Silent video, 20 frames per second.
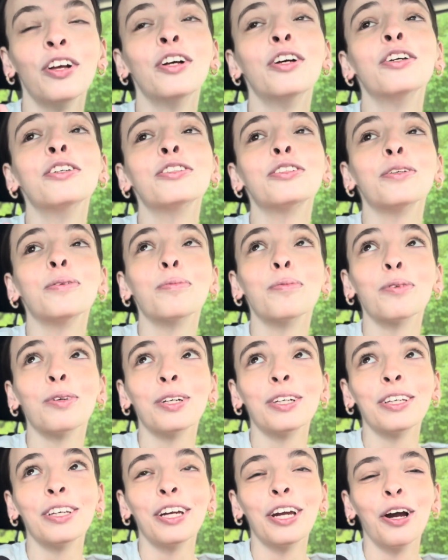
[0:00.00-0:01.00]
So I'm
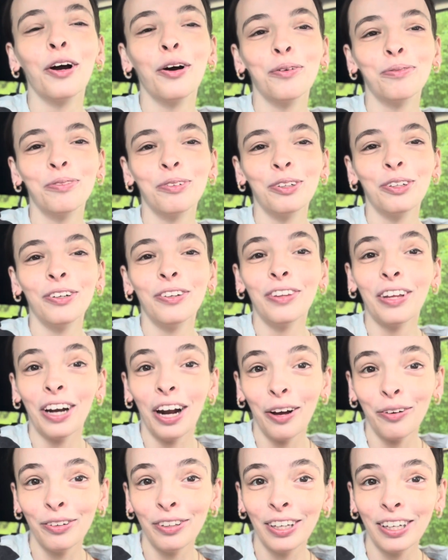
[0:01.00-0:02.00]
really hopeful that
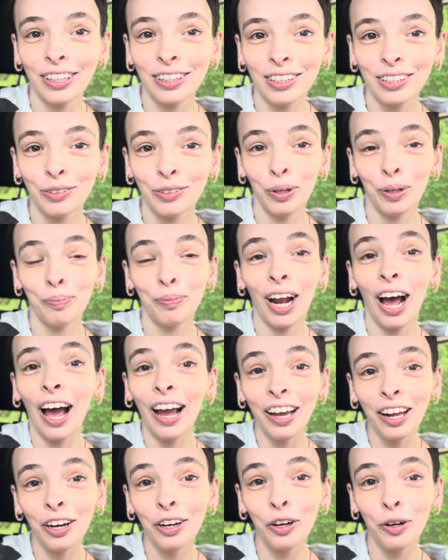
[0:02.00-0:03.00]
I will like this but I
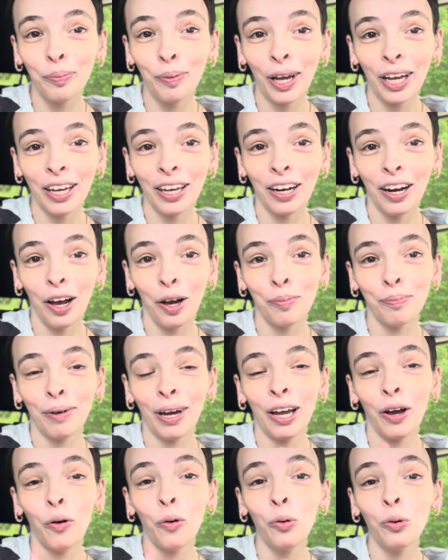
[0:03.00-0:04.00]
gotta go pick it up.
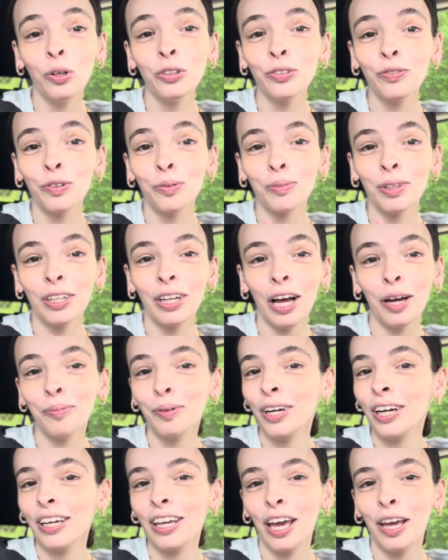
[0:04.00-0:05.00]
My hold from the
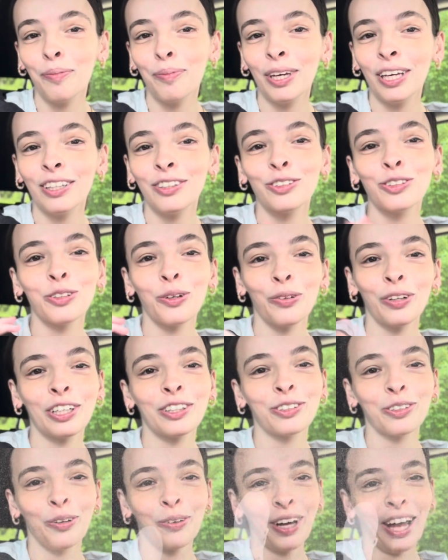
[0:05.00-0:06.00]
library came in, so
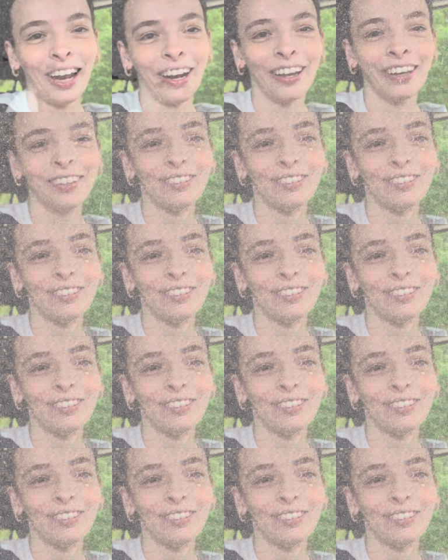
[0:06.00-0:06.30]
let's go get it.